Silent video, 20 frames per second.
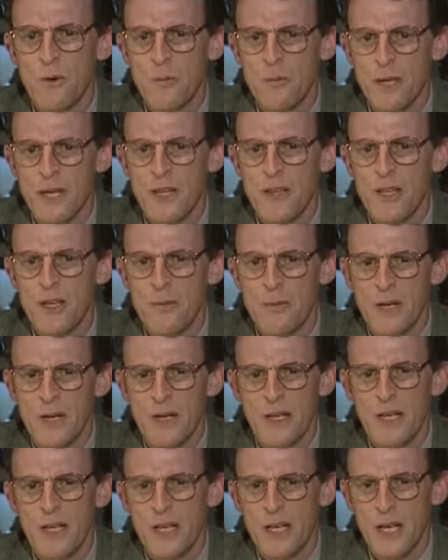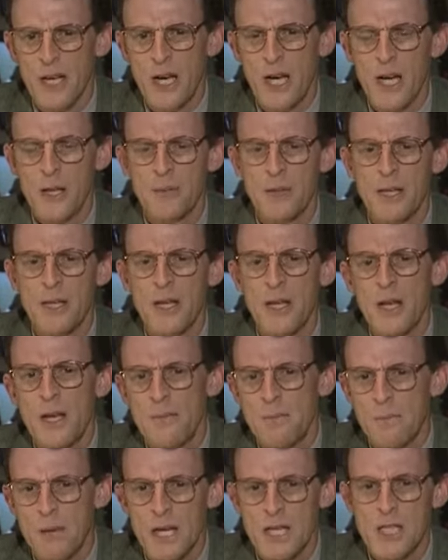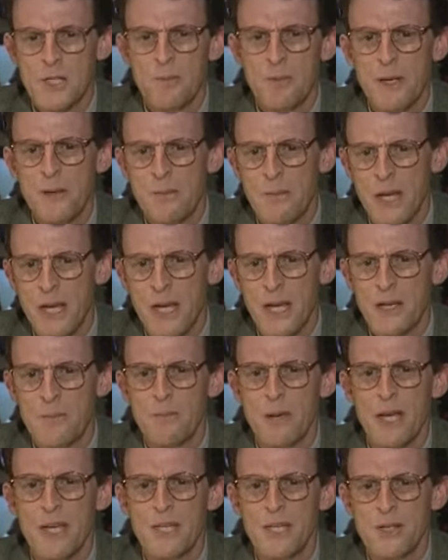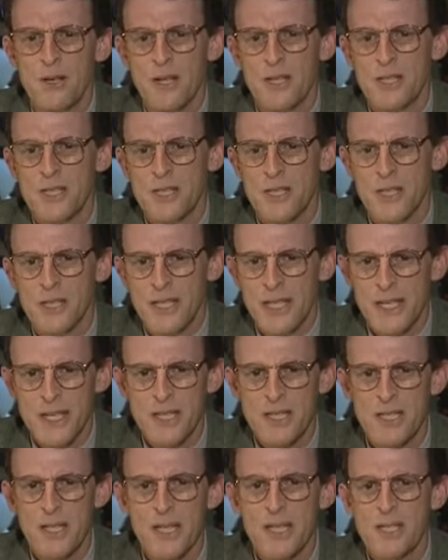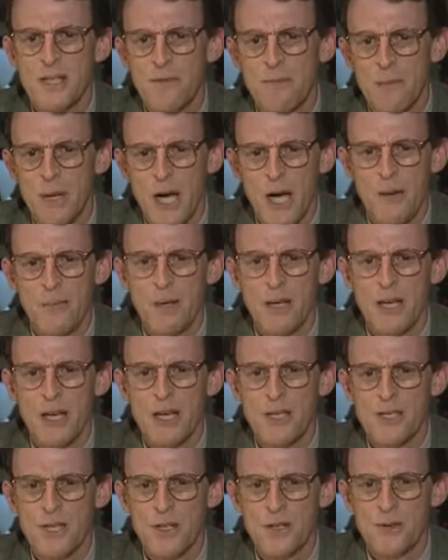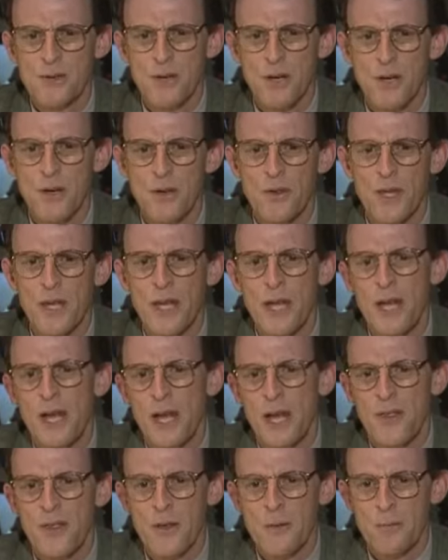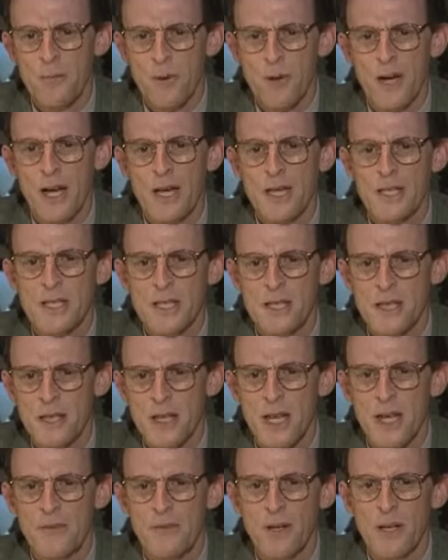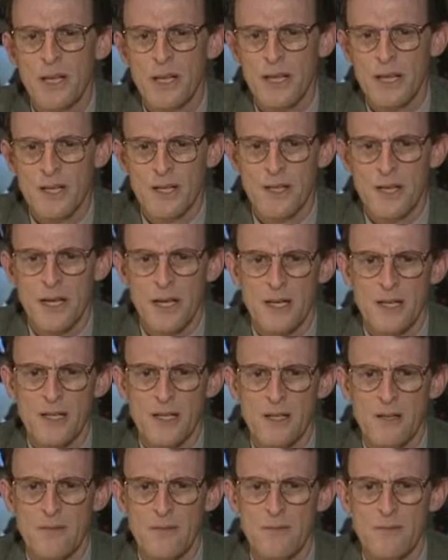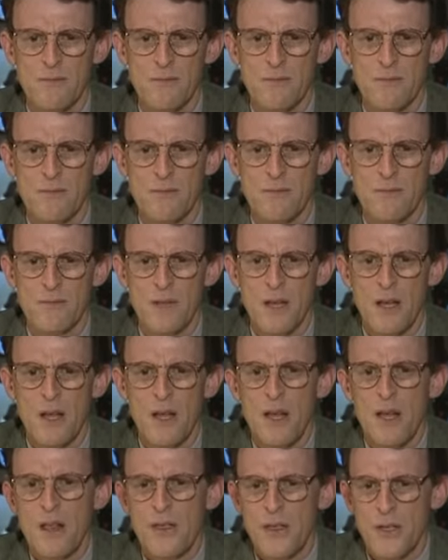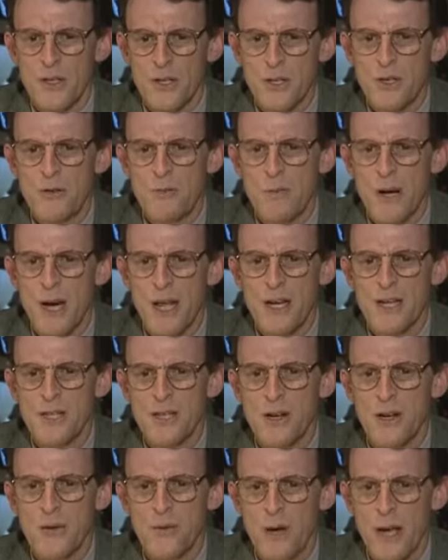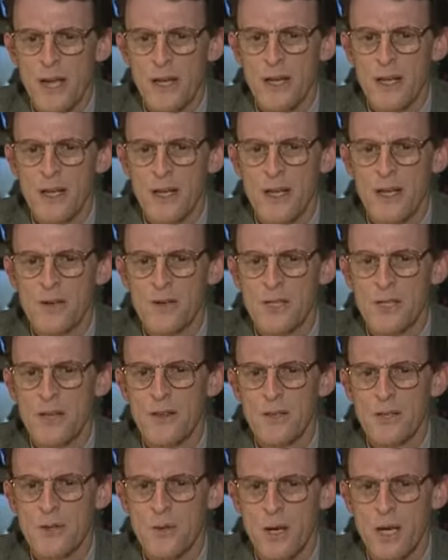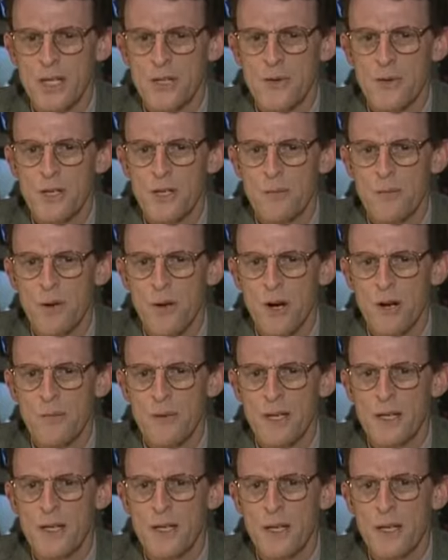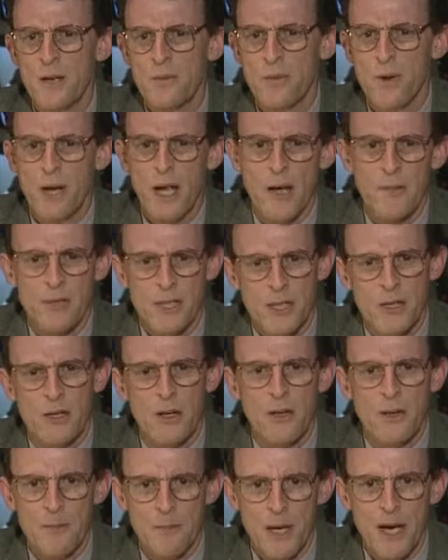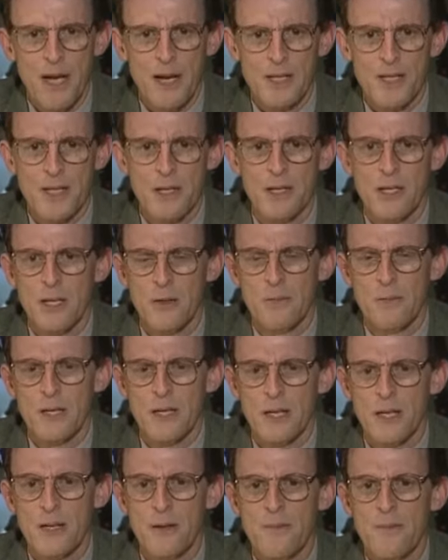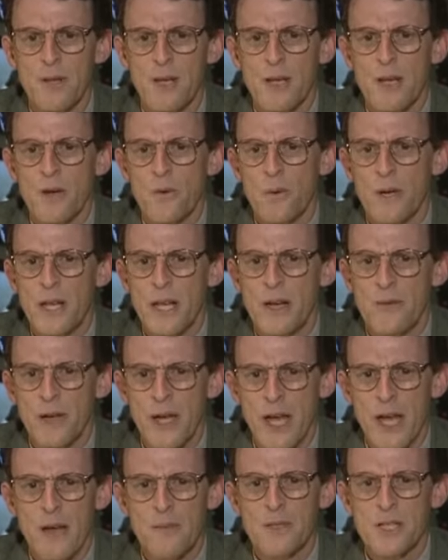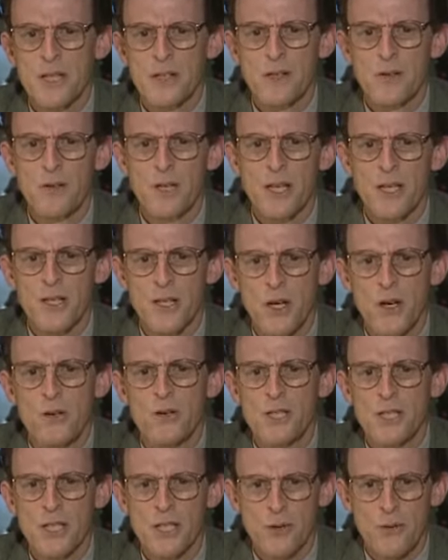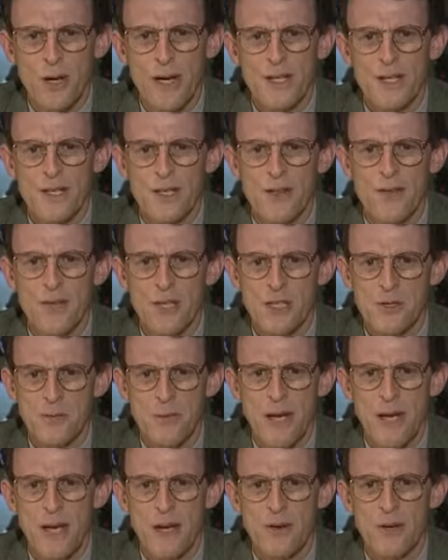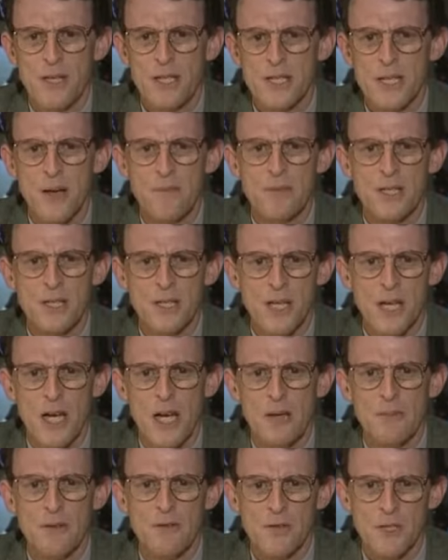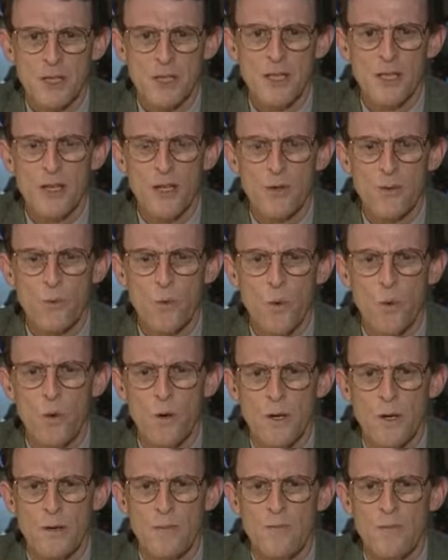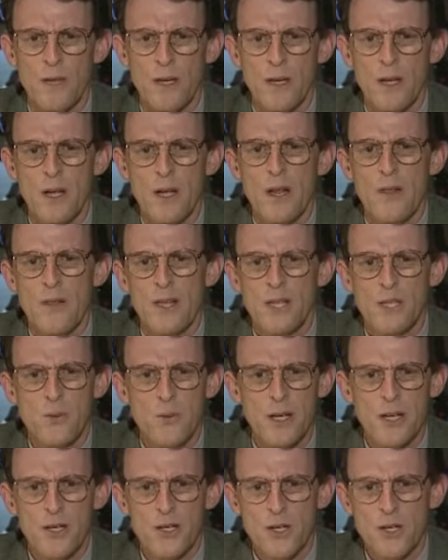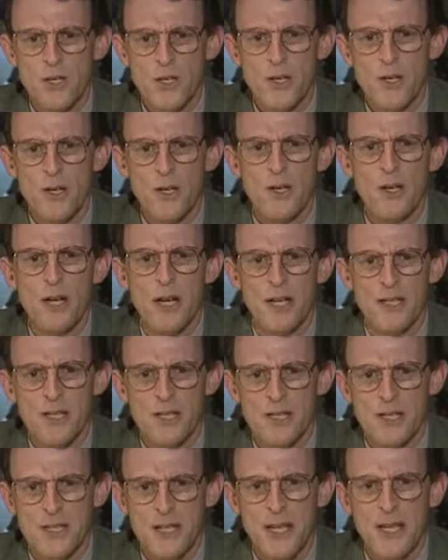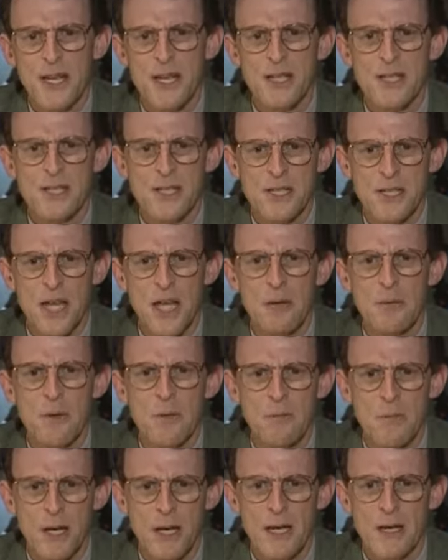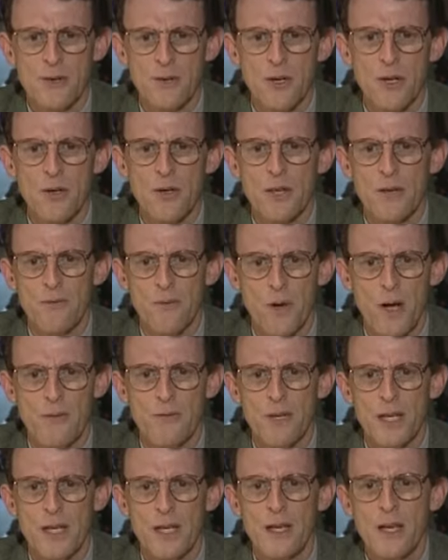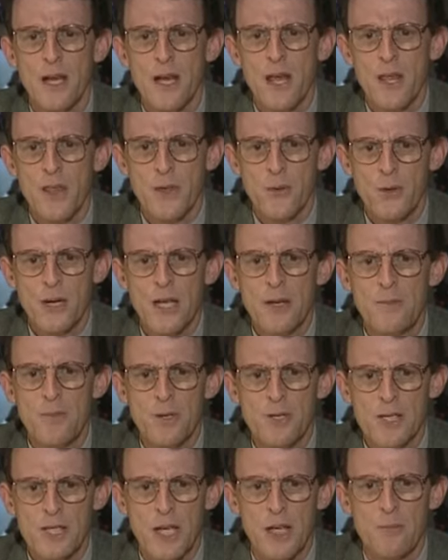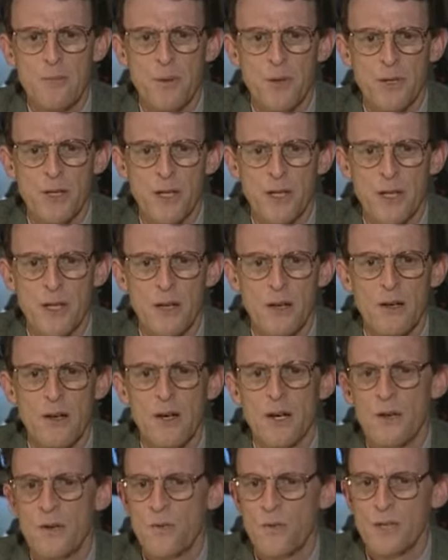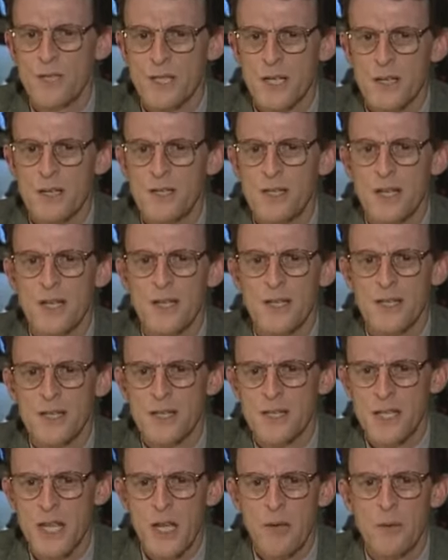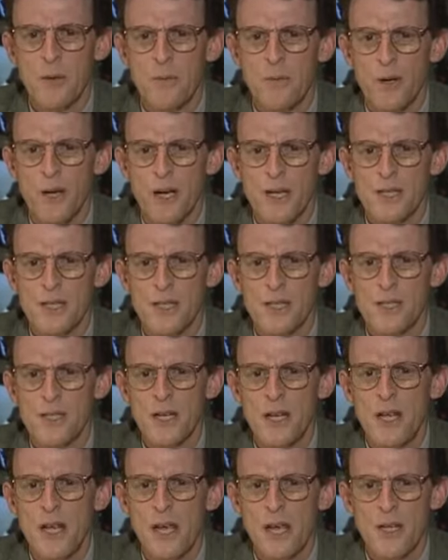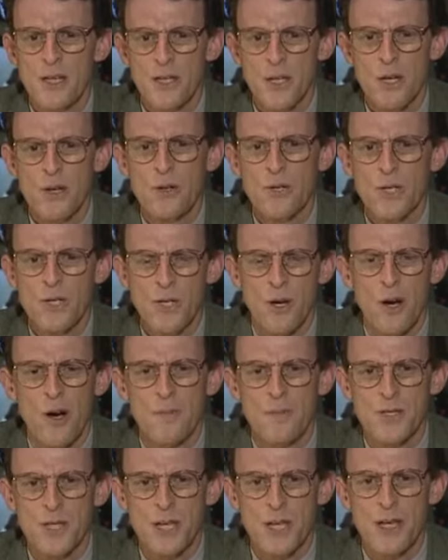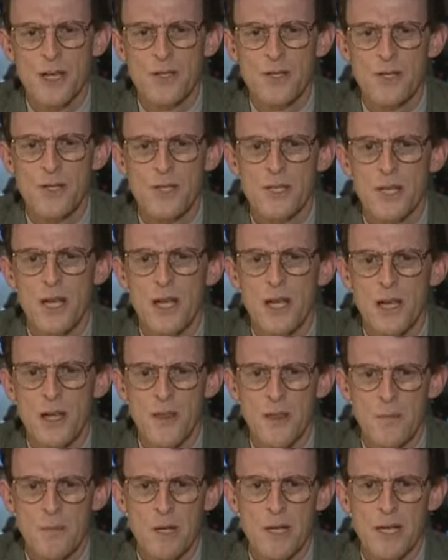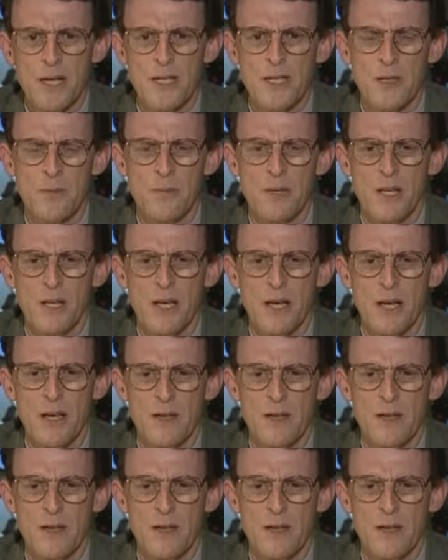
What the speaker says: be in the American economy must be made based on statistics of population growth and the price level index. The new monetary regulators and the Treasury Department, perhaps called the Monetary Committee, would have absolutely no discretion in this matter except in time of declared war. This would ensure a steady, stable money growth of roughly 3% per year, resulting in stable prices and no sharp changes in the money supply.